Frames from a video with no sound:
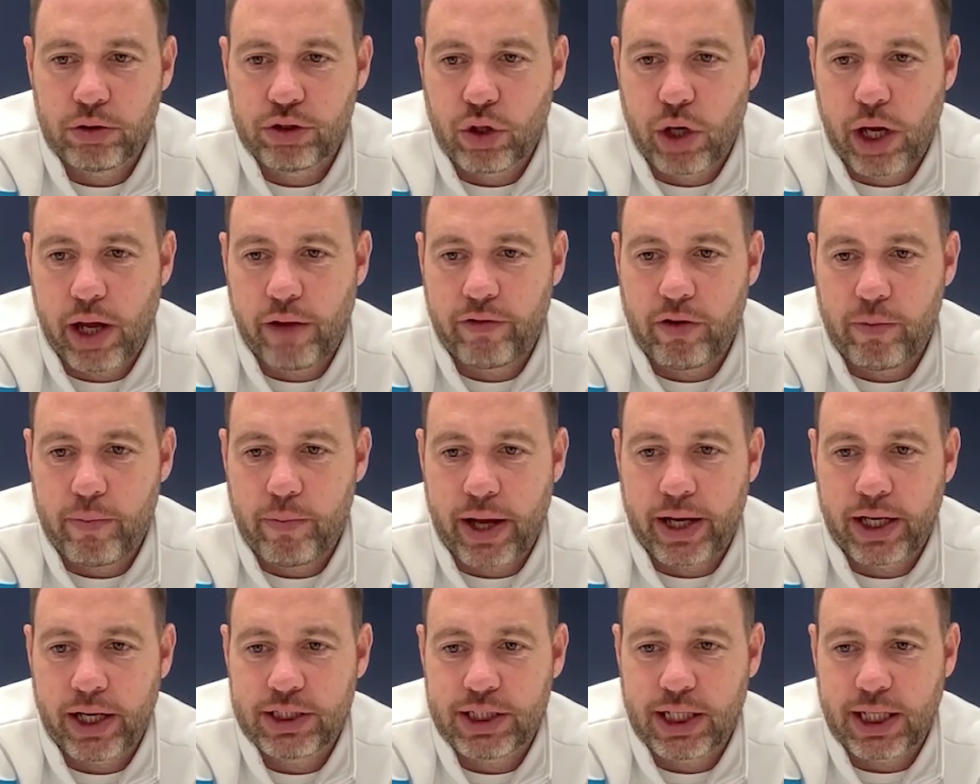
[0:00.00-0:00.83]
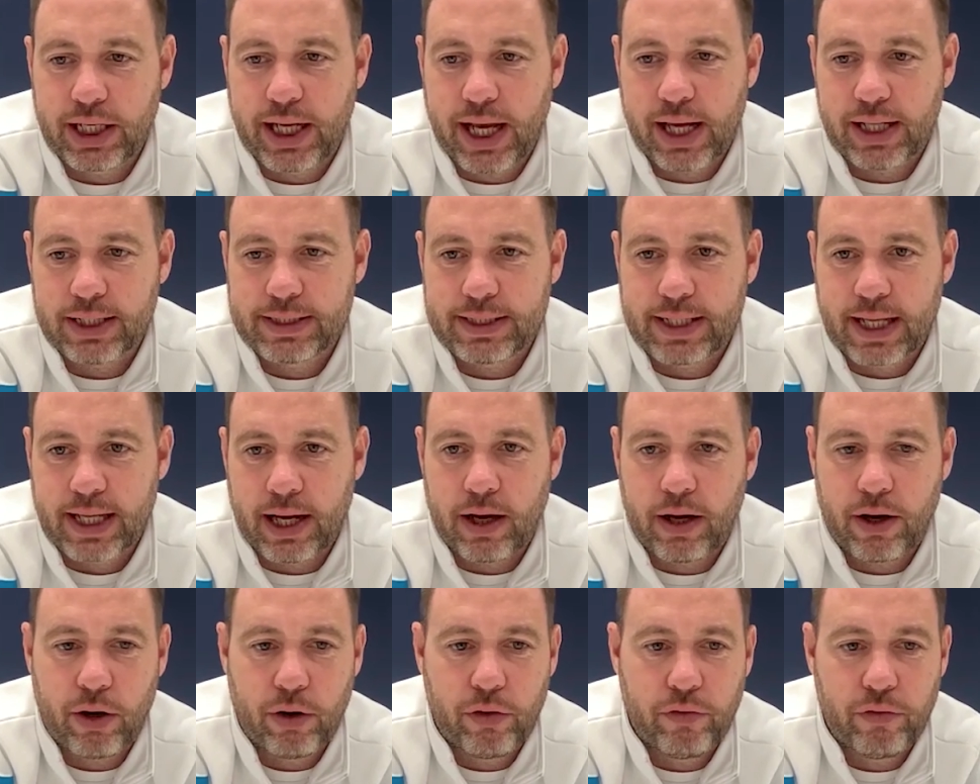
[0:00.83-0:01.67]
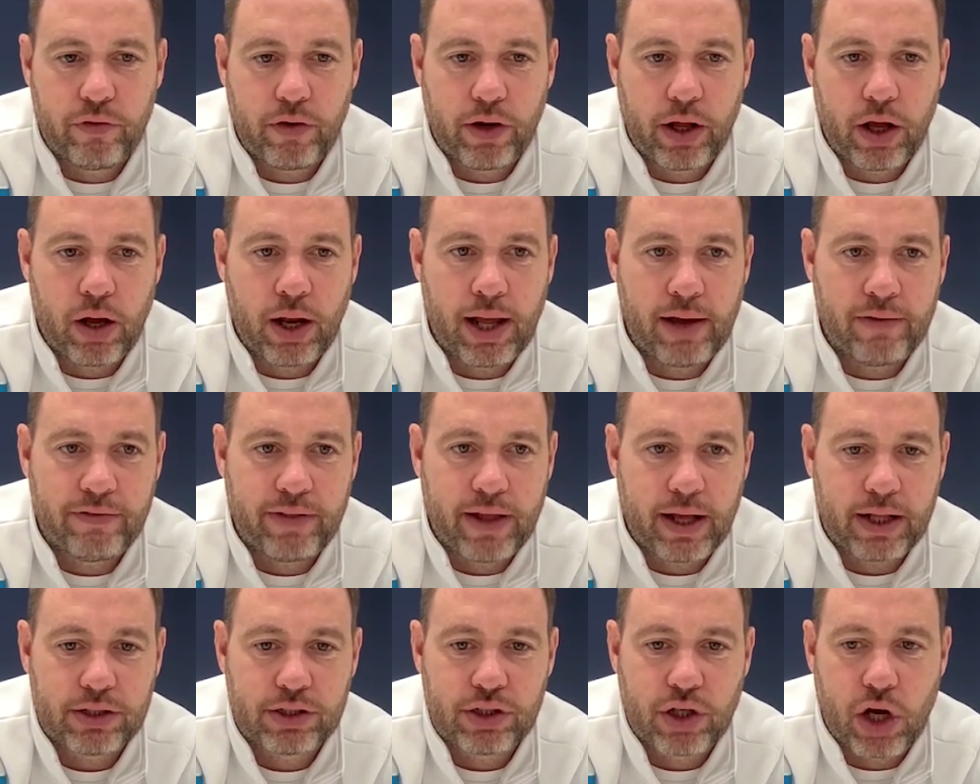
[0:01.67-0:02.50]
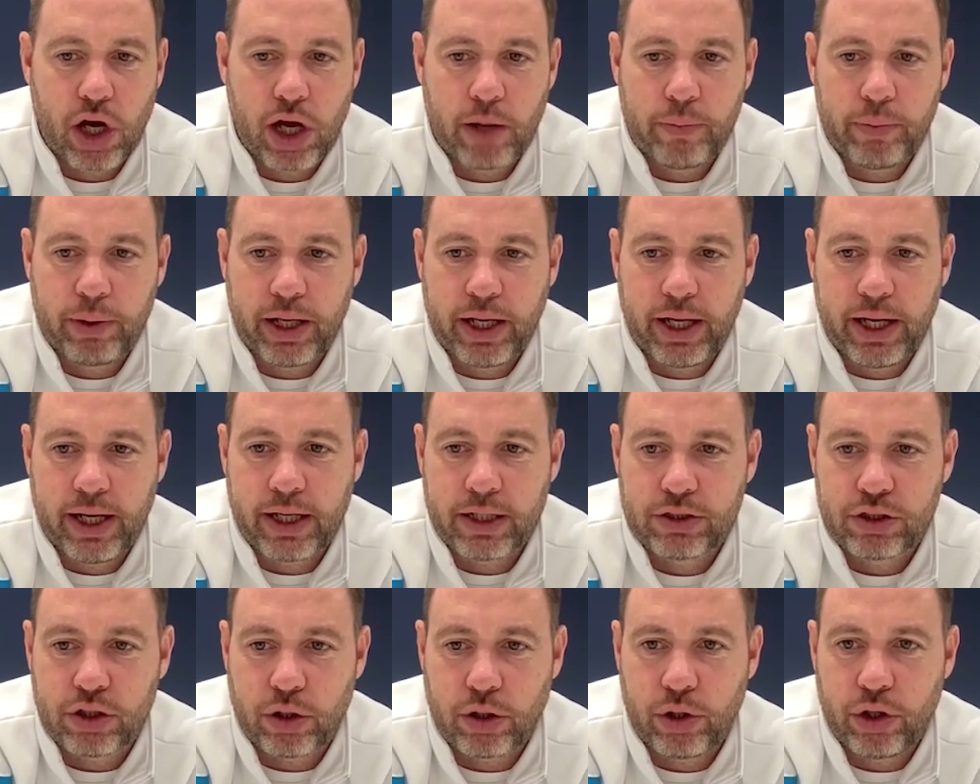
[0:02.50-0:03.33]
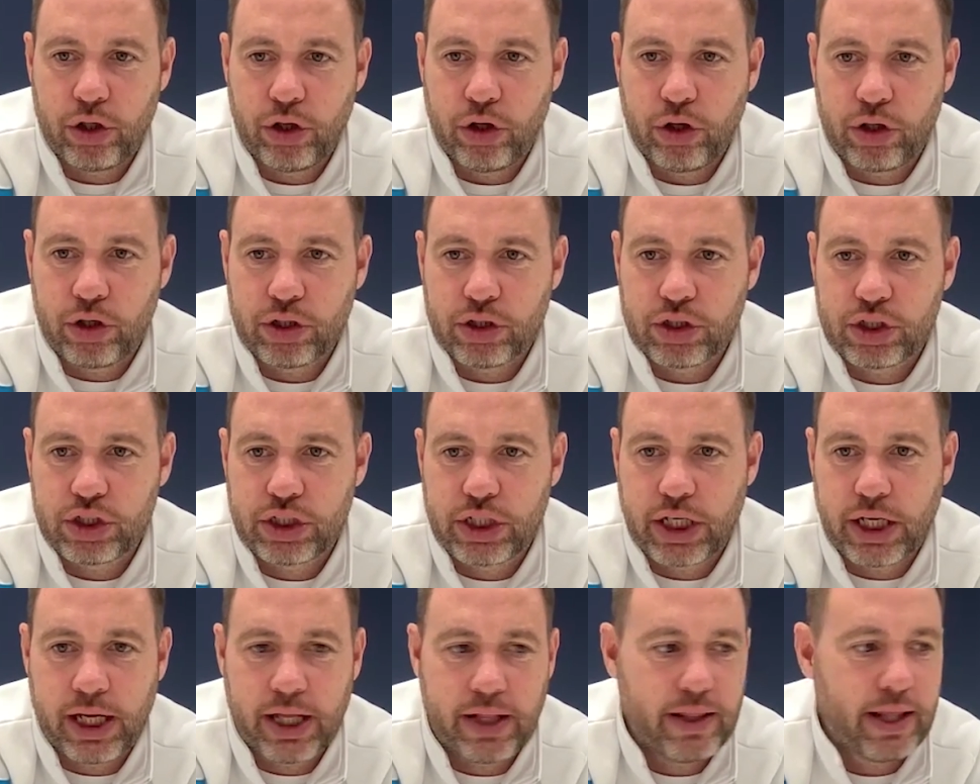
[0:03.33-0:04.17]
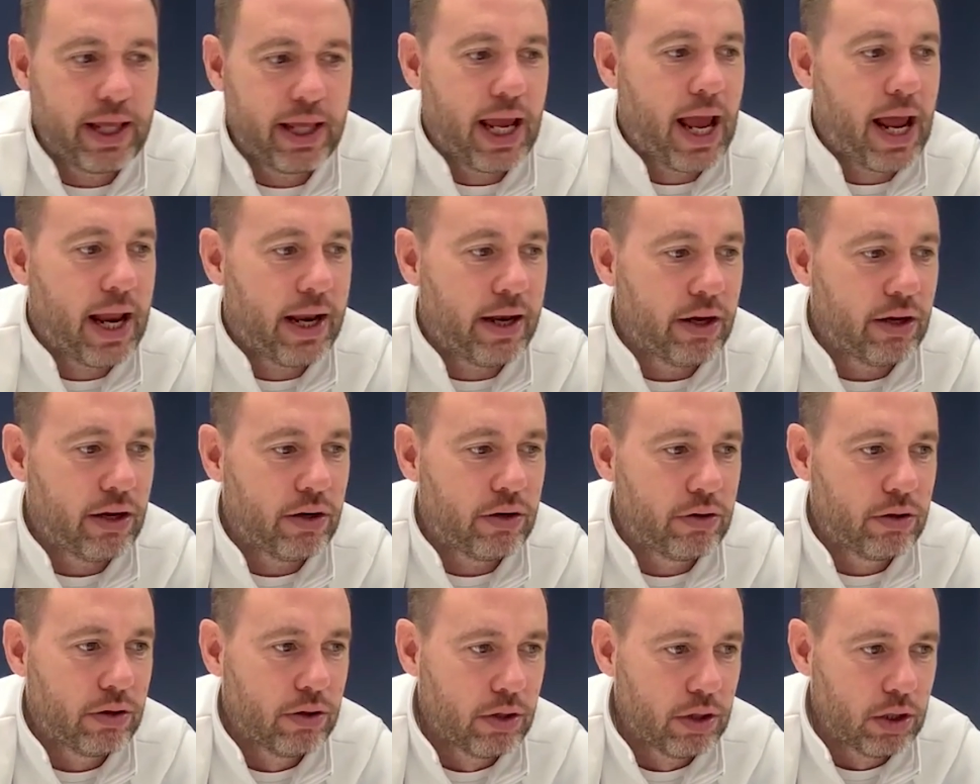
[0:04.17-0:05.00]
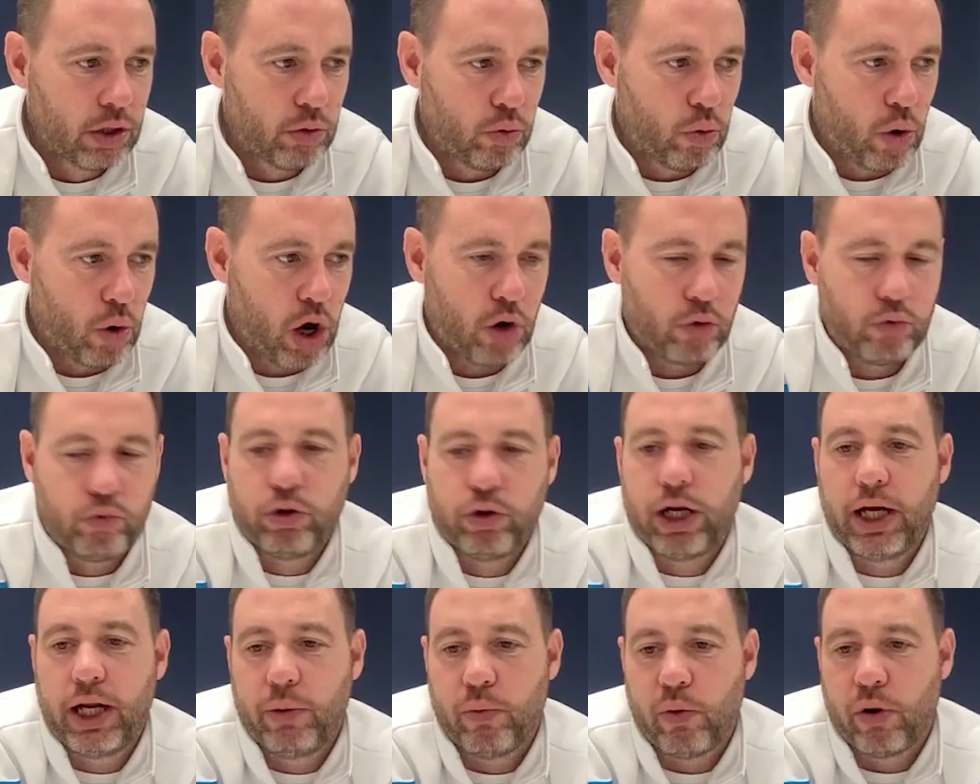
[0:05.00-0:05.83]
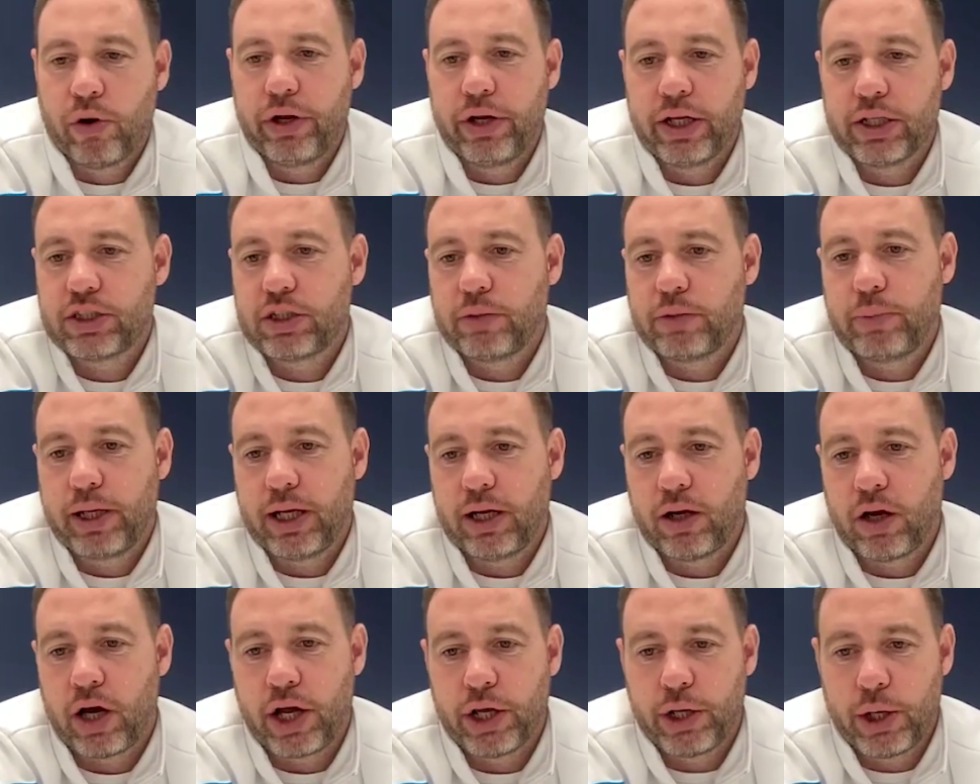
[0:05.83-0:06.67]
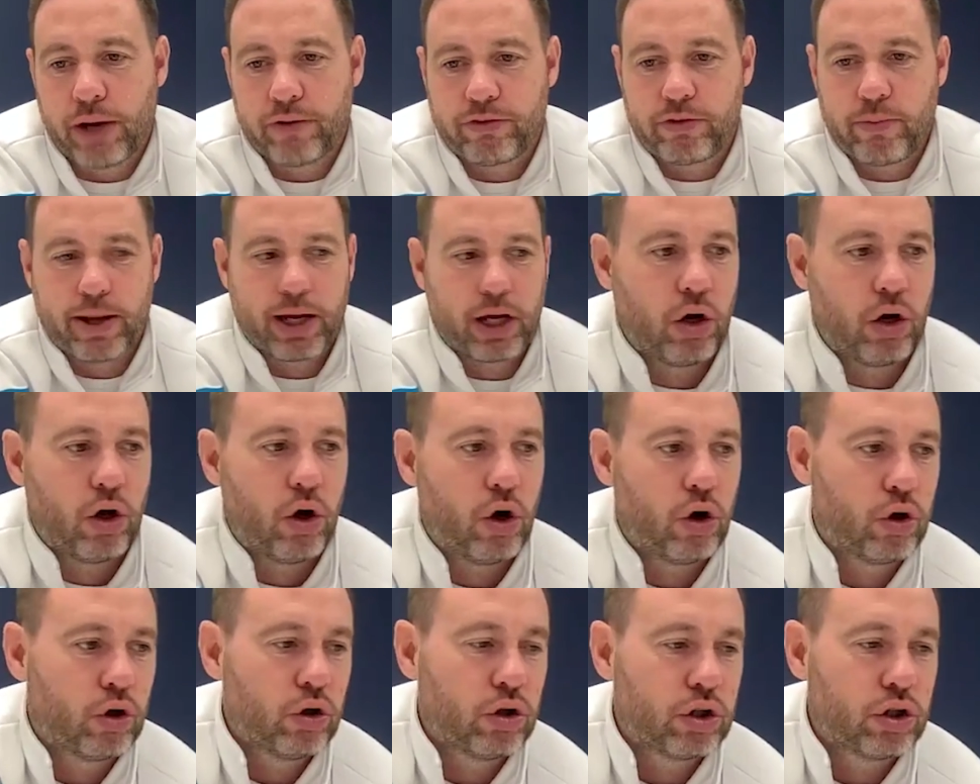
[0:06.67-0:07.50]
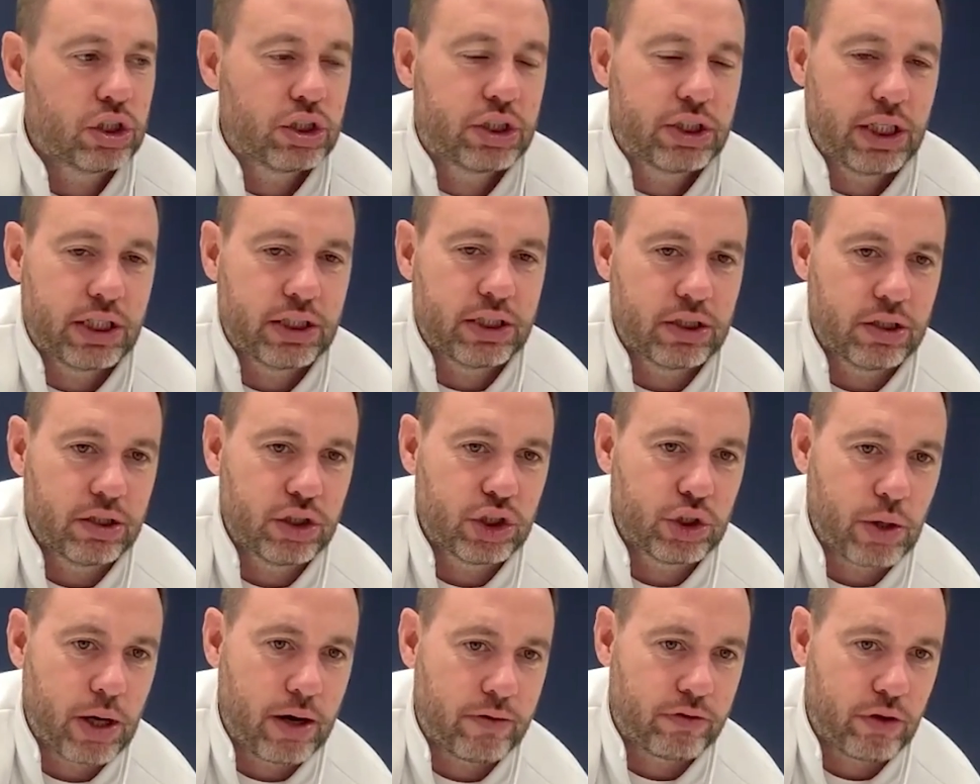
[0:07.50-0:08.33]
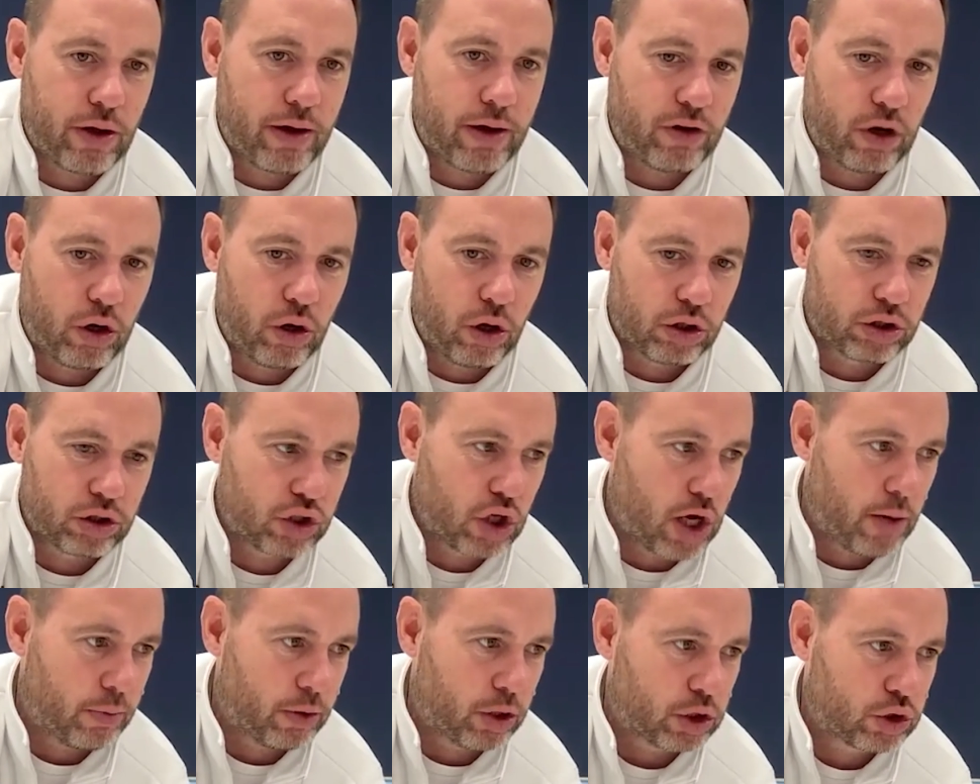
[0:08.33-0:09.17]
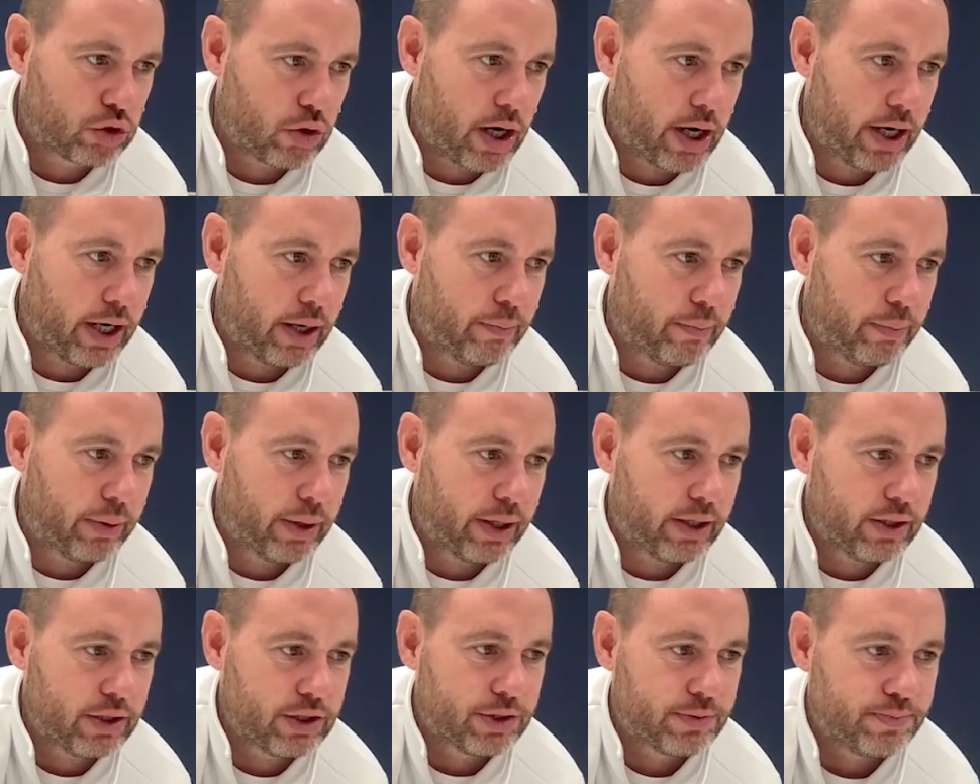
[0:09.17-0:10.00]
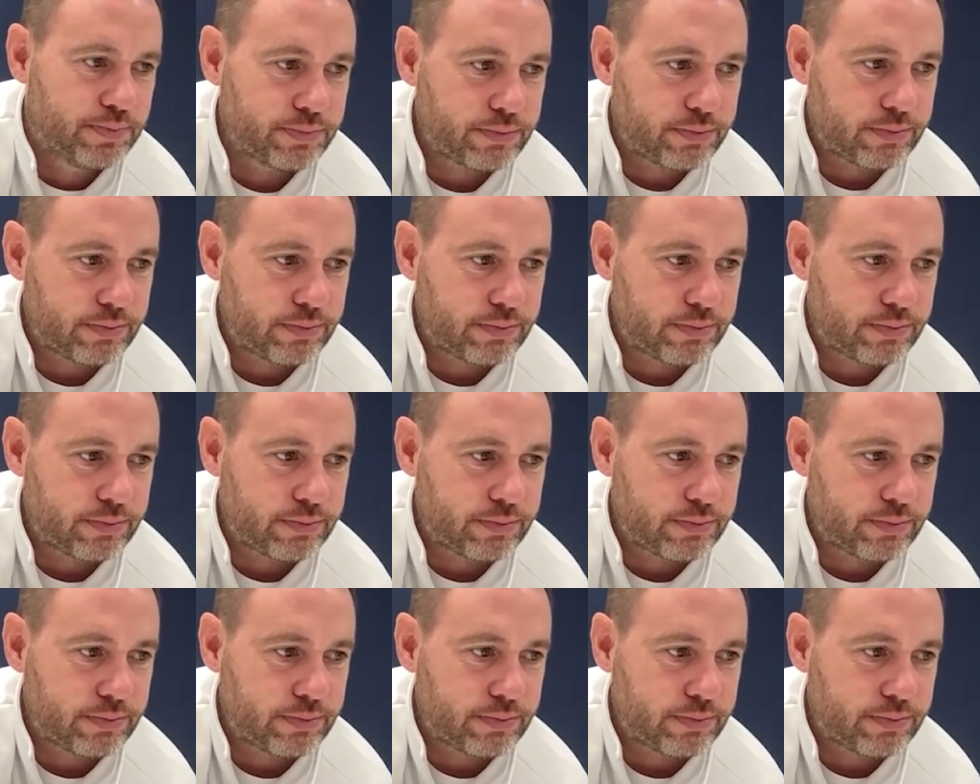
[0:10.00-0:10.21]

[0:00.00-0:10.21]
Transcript: Not every manager gets that. Hopefully I'll have that time here so that you can see at the end what I really wanted it to be like. You have to lot of good decisions. You have to have a lot of time on the training pitch.